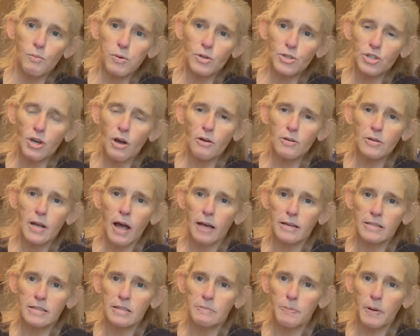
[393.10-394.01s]
What's y'all
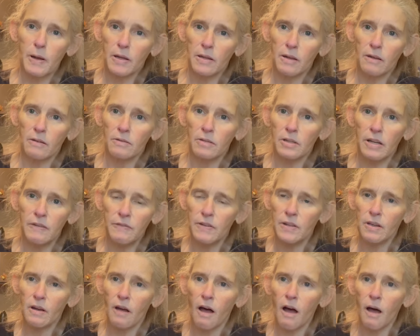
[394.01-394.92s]
guys' opinion? Leave it in
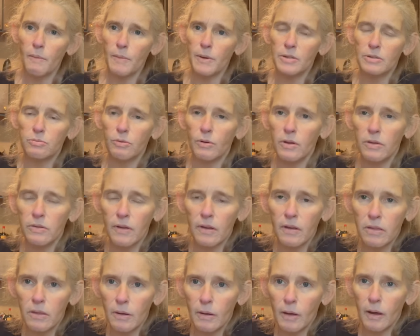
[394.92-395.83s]
the comments. What do you
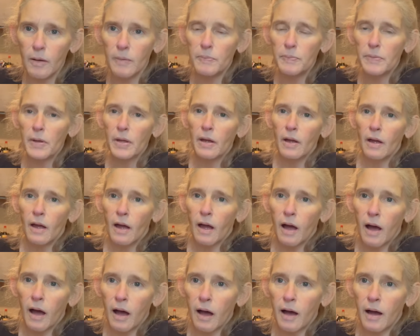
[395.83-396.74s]
think the,
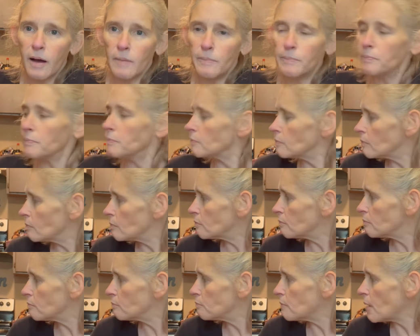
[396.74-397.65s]
um,
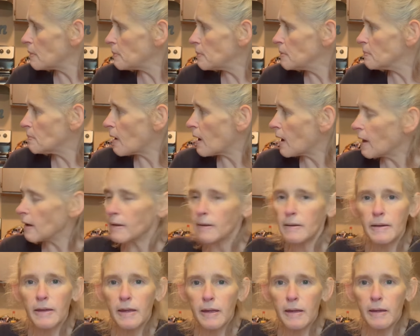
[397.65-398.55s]
maybe my
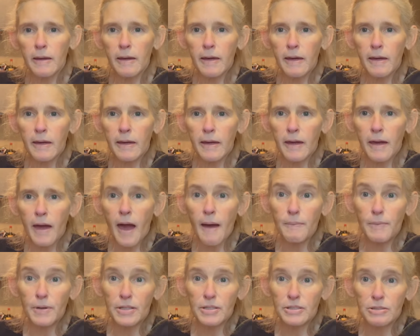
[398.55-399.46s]

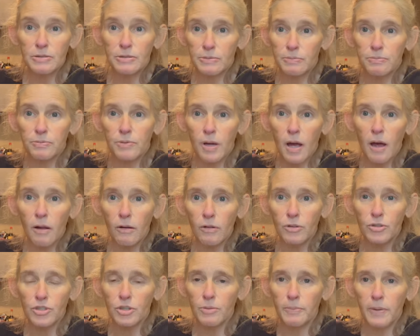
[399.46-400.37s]
cabinet's
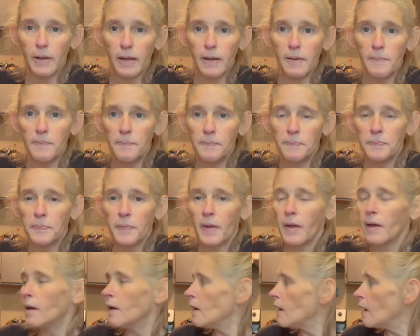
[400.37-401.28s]
color should be?
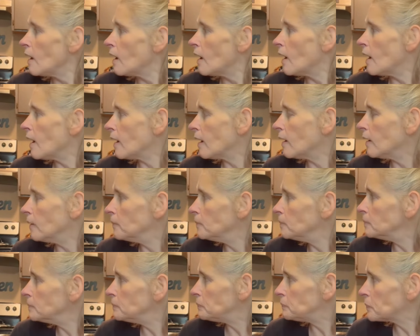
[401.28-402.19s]

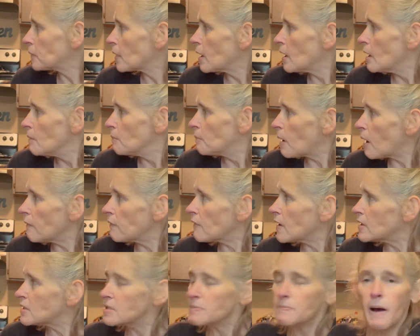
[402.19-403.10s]
And, but I've
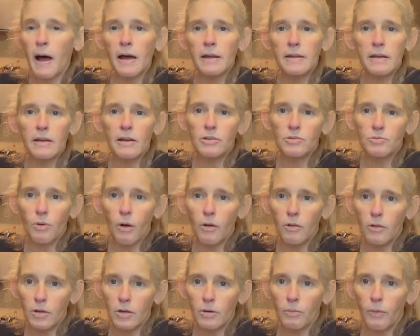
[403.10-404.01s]
got some ideas
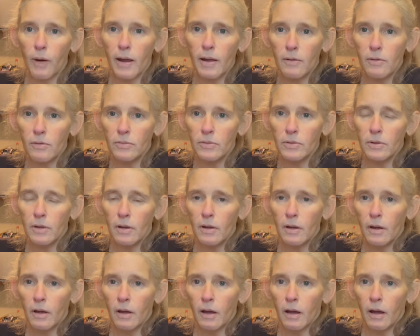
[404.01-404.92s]
rolling around
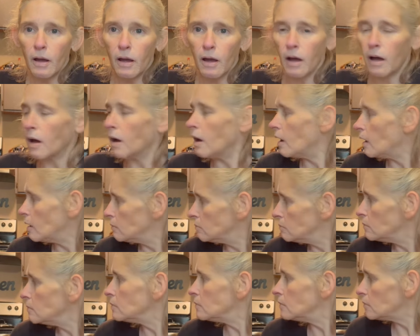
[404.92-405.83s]
um,